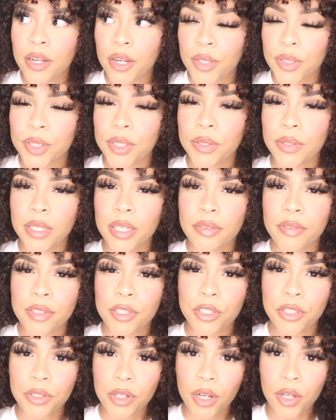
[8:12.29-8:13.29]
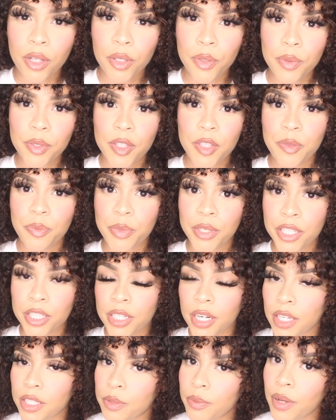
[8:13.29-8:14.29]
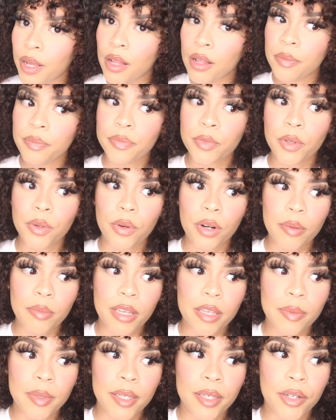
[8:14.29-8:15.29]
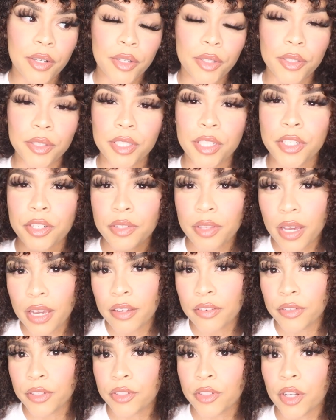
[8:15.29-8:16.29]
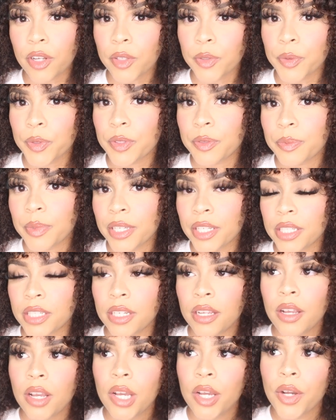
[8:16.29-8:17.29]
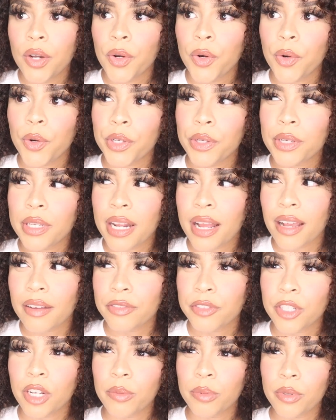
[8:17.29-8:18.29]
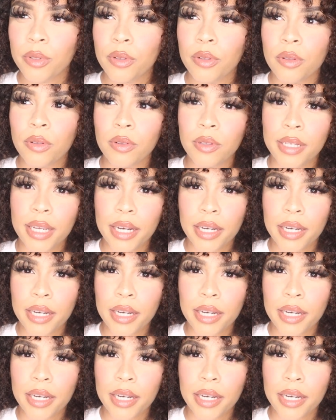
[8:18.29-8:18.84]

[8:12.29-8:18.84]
can also give struggle with speech as well, or maybe early in your life you struggled with speech, or you can have trouble